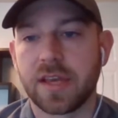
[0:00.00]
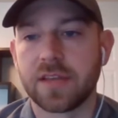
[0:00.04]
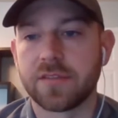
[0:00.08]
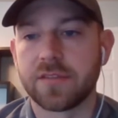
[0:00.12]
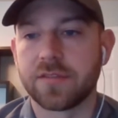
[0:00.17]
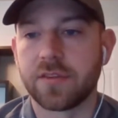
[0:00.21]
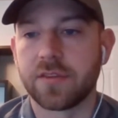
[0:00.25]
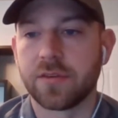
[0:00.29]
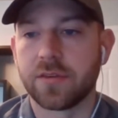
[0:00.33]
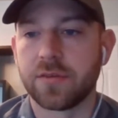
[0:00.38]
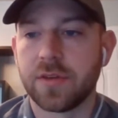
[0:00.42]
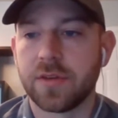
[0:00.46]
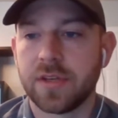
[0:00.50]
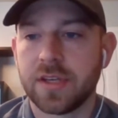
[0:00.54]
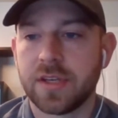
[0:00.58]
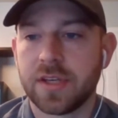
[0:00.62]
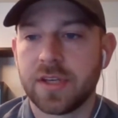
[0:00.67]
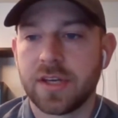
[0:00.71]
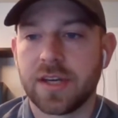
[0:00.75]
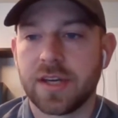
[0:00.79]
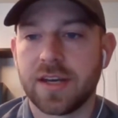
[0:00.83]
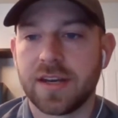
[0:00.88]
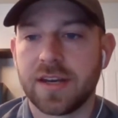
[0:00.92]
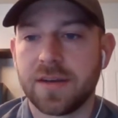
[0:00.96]
So
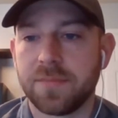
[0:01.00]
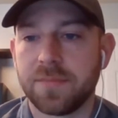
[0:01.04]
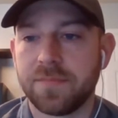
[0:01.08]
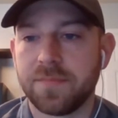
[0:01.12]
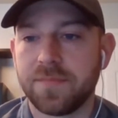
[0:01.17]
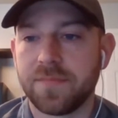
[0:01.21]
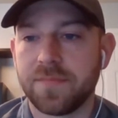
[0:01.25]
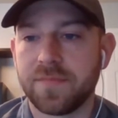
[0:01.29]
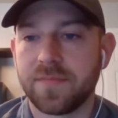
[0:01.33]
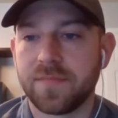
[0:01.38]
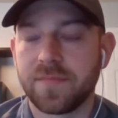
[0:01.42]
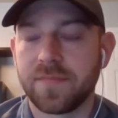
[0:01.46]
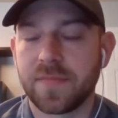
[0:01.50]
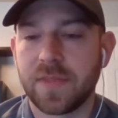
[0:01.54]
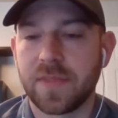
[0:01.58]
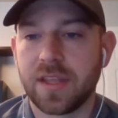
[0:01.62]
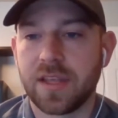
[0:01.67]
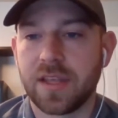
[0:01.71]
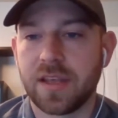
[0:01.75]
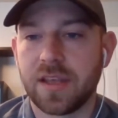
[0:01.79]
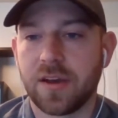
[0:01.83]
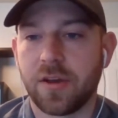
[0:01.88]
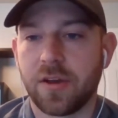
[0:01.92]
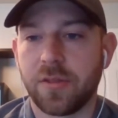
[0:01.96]

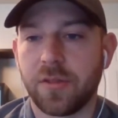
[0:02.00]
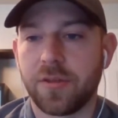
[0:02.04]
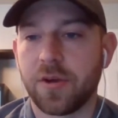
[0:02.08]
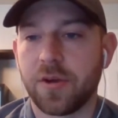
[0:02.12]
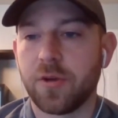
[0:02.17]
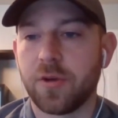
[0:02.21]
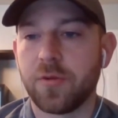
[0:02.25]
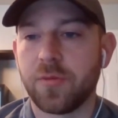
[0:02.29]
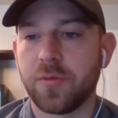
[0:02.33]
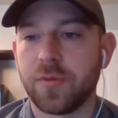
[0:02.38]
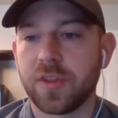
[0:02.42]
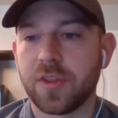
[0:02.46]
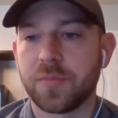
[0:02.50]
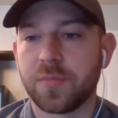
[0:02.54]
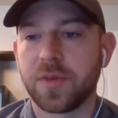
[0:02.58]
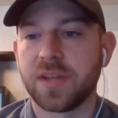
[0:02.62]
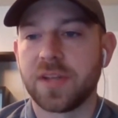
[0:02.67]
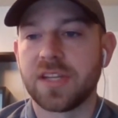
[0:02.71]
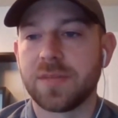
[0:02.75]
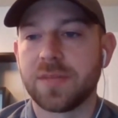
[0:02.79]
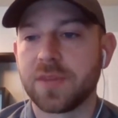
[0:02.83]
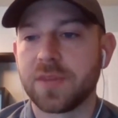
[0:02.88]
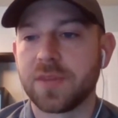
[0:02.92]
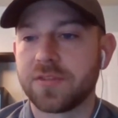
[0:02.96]
although the
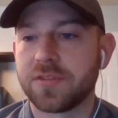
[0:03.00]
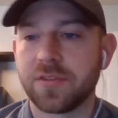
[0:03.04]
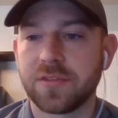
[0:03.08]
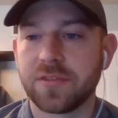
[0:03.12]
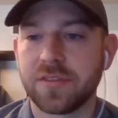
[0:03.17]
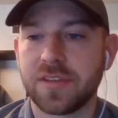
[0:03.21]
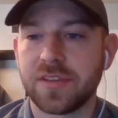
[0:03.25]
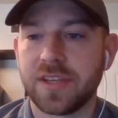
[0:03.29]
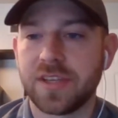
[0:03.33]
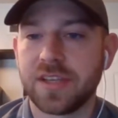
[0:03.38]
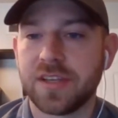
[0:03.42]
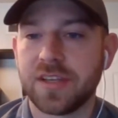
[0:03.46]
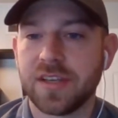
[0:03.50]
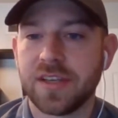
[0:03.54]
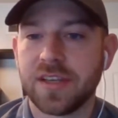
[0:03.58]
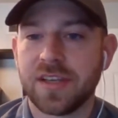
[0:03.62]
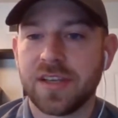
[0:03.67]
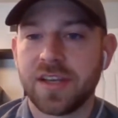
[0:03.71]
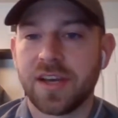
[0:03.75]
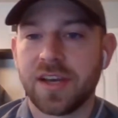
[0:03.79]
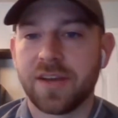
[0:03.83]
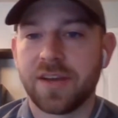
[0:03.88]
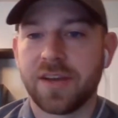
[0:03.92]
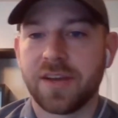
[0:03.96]
pandemic certainly
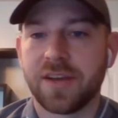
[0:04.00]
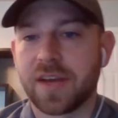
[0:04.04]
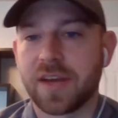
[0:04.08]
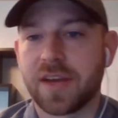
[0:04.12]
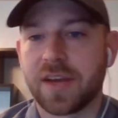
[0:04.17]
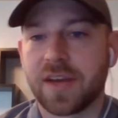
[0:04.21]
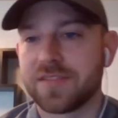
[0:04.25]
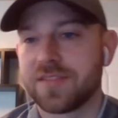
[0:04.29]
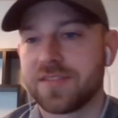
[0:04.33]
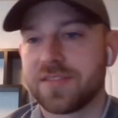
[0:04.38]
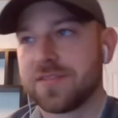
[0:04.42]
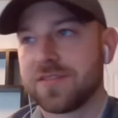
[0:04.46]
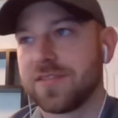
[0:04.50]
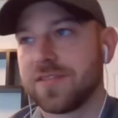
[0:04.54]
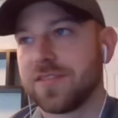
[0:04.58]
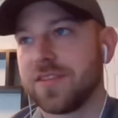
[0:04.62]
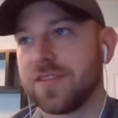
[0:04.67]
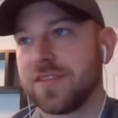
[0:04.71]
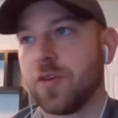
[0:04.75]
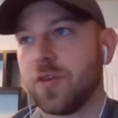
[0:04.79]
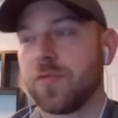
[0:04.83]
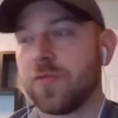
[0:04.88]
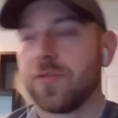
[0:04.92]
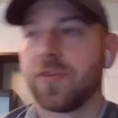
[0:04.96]
affects
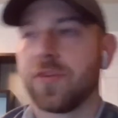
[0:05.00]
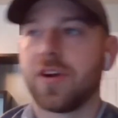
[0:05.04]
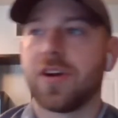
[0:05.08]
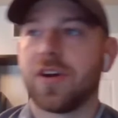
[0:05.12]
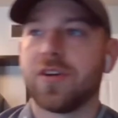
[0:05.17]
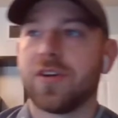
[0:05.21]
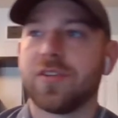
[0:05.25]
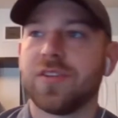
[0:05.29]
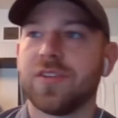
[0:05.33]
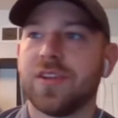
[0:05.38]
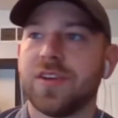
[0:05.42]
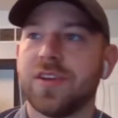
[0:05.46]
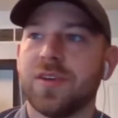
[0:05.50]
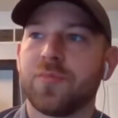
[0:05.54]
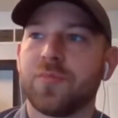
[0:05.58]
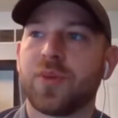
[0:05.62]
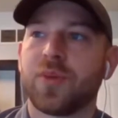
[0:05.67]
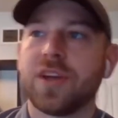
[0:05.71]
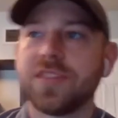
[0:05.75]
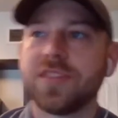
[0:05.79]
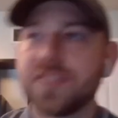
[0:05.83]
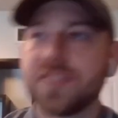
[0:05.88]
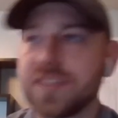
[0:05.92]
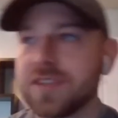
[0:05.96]
the overall
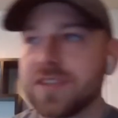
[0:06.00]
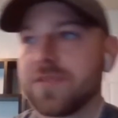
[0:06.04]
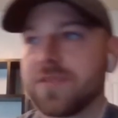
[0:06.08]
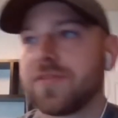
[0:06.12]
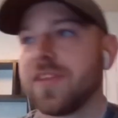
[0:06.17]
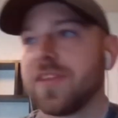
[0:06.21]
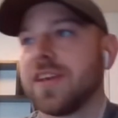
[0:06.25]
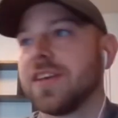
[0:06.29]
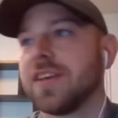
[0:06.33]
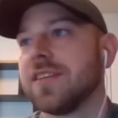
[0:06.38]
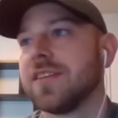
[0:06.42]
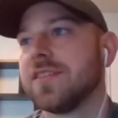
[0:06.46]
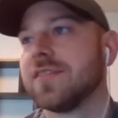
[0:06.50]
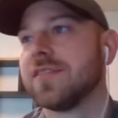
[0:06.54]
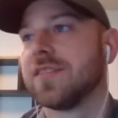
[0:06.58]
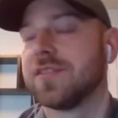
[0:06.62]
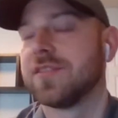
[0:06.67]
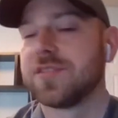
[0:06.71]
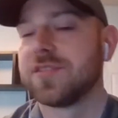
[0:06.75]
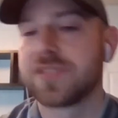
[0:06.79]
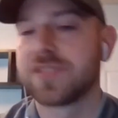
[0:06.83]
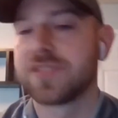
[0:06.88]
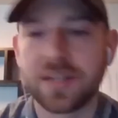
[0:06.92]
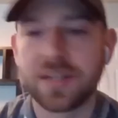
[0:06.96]
pricing of things
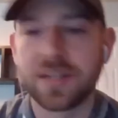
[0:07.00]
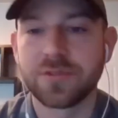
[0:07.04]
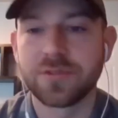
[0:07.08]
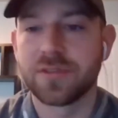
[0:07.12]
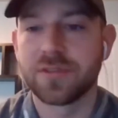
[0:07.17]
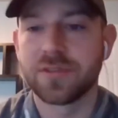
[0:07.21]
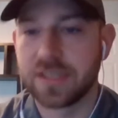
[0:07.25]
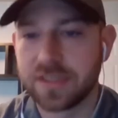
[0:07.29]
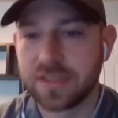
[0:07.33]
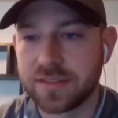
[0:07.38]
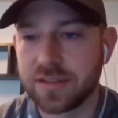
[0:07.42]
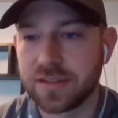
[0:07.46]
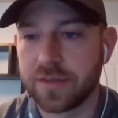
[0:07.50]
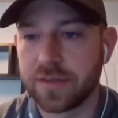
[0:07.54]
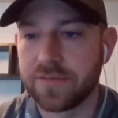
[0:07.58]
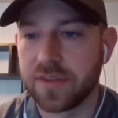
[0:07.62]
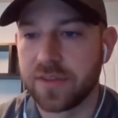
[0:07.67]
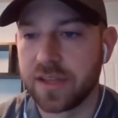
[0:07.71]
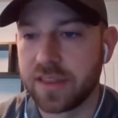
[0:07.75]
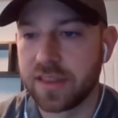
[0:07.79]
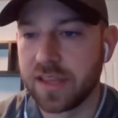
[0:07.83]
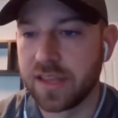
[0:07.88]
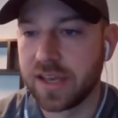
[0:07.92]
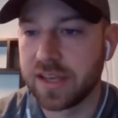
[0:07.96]
and scheduling and stuff
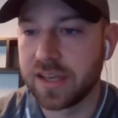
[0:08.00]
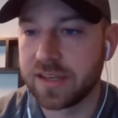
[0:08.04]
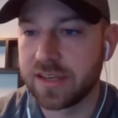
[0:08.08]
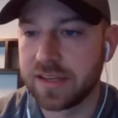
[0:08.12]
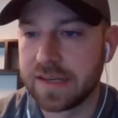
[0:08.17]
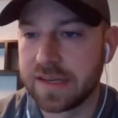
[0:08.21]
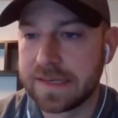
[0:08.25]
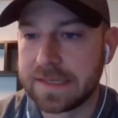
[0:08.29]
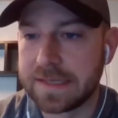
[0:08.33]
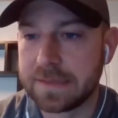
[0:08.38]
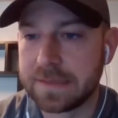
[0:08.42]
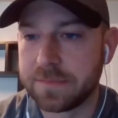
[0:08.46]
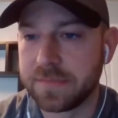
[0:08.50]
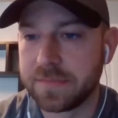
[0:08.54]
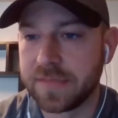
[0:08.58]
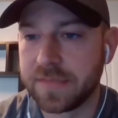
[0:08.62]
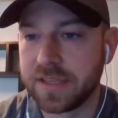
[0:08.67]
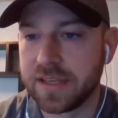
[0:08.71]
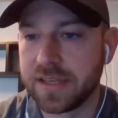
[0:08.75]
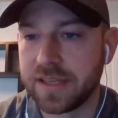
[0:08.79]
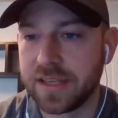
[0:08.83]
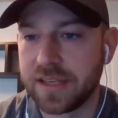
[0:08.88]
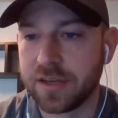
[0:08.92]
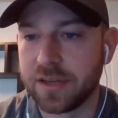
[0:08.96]
like that,
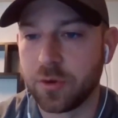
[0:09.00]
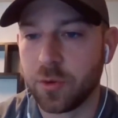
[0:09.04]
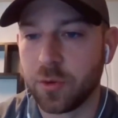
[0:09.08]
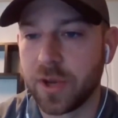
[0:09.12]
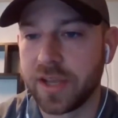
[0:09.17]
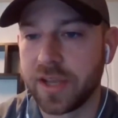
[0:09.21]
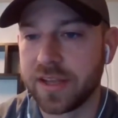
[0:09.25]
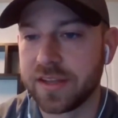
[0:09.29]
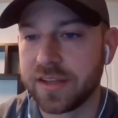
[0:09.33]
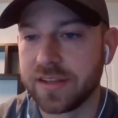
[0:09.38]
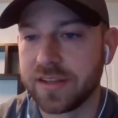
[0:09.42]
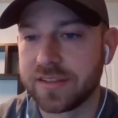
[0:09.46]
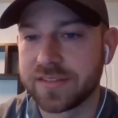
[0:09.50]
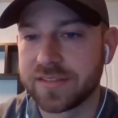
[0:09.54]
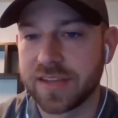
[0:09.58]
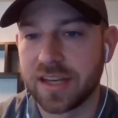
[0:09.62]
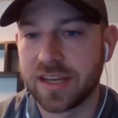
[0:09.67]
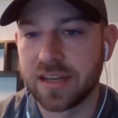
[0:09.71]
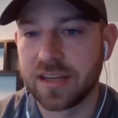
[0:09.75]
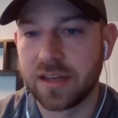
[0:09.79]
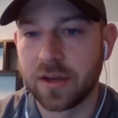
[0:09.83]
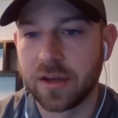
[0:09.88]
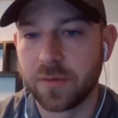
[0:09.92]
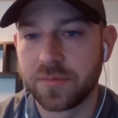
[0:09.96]
in a way, it
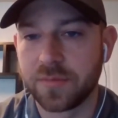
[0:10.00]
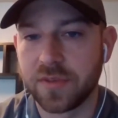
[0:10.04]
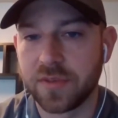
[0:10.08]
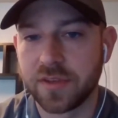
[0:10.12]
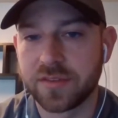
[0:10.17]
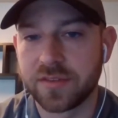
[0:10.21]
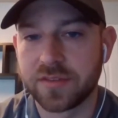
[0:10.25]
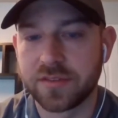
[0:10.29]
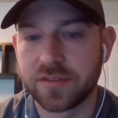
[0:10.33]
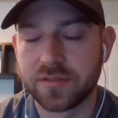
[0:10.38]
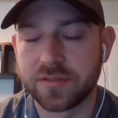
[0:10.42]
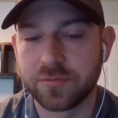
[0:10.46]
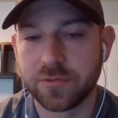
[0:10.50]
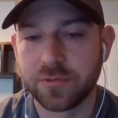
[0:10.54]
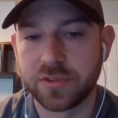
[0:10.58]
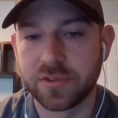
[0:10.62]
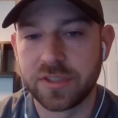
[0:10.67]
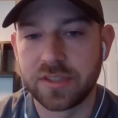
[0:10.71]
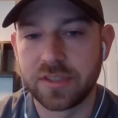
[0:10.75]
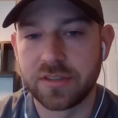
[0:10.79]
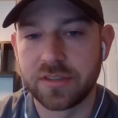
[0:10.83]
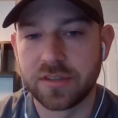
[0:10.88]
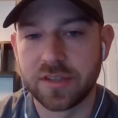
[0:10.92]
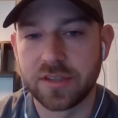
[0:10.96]
kind of helped us
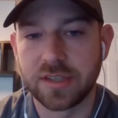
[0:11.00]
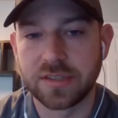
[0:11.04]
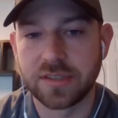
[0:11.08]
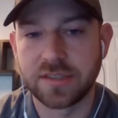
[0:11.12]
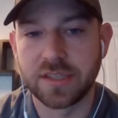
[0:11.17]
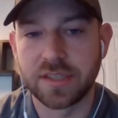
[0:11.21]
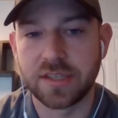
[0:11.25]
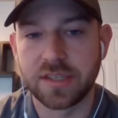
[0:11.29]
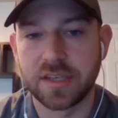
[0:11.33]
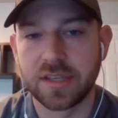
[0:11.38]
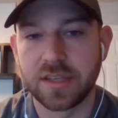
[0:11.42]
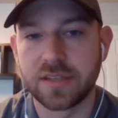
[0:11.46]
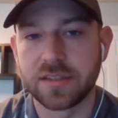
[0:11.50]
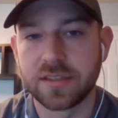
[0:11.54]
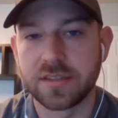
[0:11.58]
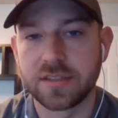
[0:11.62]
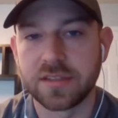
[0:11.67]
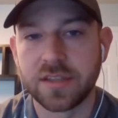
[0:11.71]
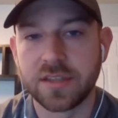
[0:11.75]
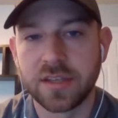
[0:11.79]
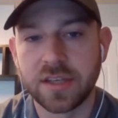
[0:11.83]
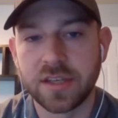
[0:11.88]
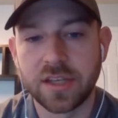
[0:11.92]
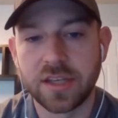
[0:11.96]
really dig
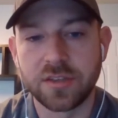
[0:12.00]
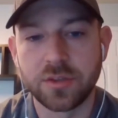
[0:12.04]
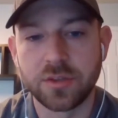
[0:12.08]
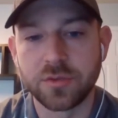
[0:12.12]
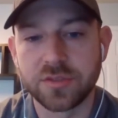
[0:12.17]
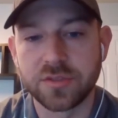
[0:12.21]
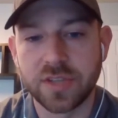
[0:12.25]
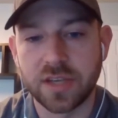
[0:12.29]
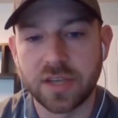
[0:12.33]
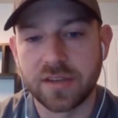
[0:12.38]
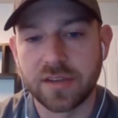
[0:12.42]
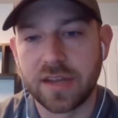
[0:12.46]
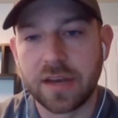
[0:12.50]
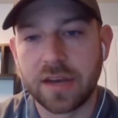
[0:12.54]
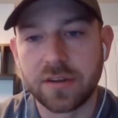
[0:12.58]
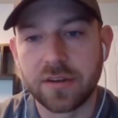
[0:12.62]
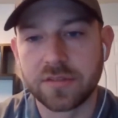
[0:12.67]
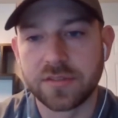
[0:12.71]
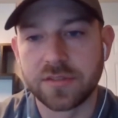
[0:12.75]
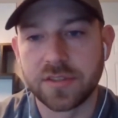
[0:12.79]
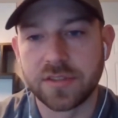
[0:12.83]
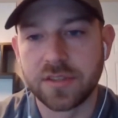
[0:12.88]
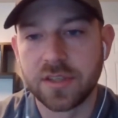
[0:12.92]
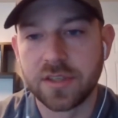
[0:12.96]
in and use
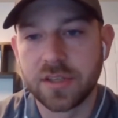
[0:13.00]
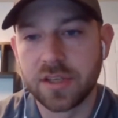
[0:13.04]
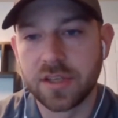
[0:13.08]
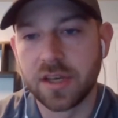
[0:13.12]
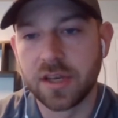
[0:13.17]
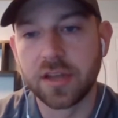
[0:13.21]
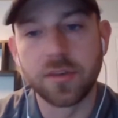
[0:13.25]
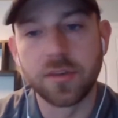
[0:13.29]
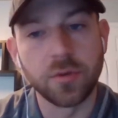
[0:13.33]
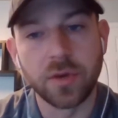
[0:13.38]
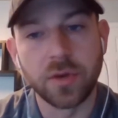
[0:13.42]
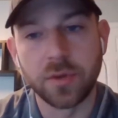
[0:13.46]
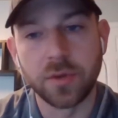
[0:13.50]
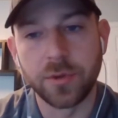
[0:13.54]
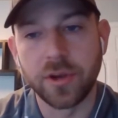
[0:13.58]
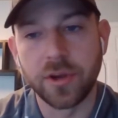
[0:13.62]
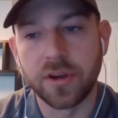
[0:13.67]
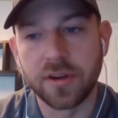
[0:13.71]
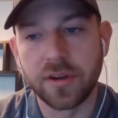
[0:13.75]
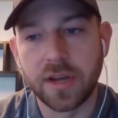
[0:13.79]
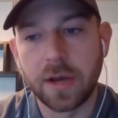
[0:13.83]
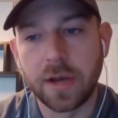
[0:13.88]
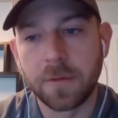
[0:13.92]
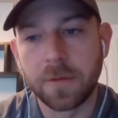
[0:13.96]
technology the way we
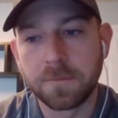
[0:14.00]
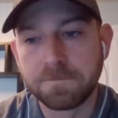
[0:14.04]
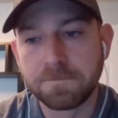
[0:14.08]
are now.